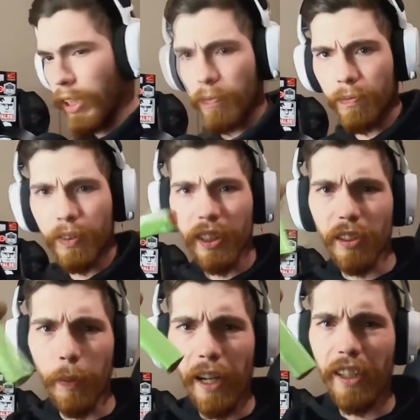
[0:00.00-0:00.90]
This is the
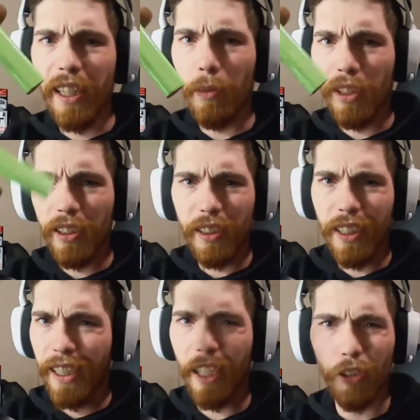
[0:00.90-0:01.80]
battery that came with it, and I
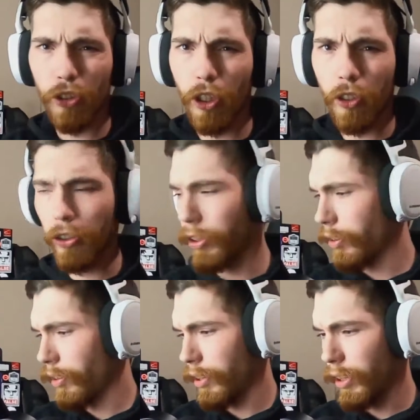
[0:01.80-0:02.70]
can't charge it.
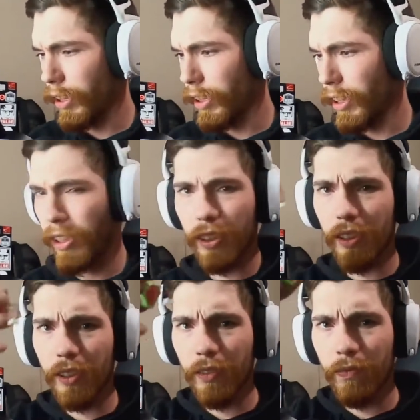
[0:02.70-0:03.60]
Nothing
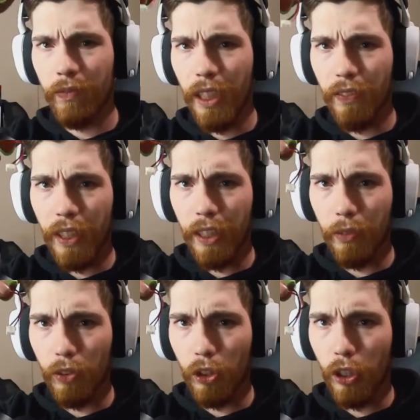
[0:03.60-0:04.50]
I find will
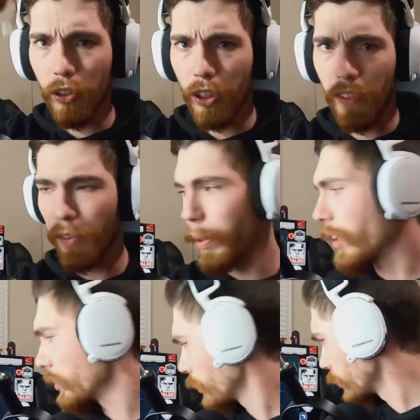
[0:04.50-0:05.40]
charge it off the balance lead.